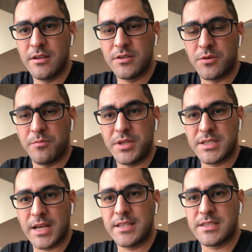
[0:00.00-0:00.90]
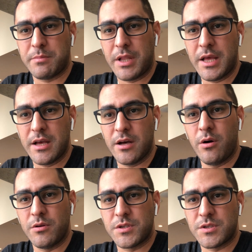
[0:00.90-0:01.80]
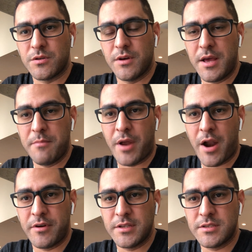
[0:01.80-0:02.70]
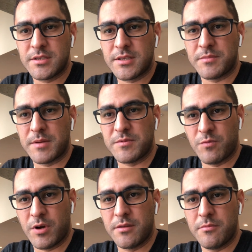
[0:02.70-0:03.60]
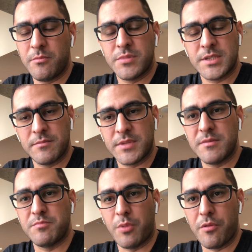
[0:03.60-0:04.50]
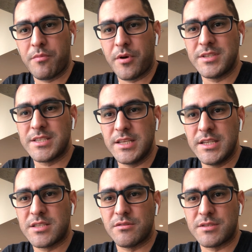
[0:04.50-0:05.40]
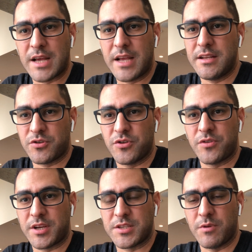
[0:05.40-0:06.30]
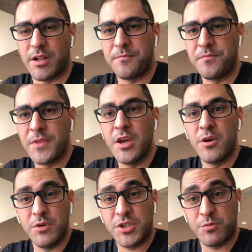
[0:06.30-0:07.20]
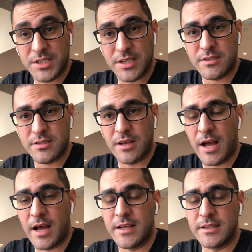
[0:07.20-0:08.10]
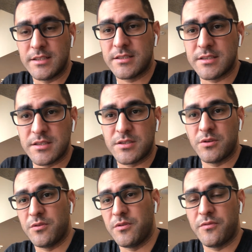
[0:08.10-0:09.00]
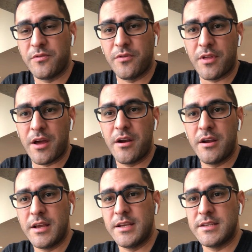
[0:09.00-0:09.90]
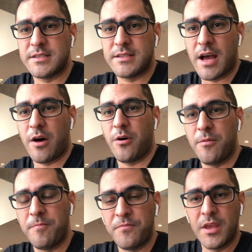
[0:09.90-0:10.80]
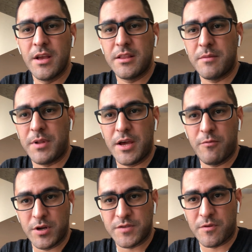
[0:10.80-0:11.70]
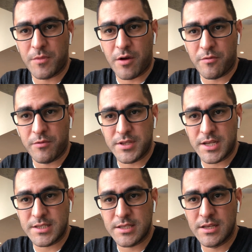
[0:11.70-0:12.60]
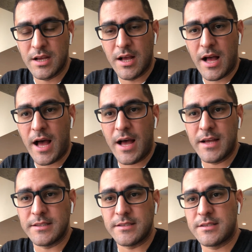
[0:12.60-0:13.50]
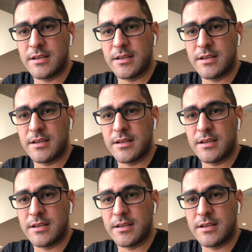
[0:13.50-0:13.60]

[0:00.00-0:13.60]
so besides the player, also a parent, sometimes one, sometimes both parents, needs to sign that contract as well, which we did. And so for there is now the player works from now on with us, and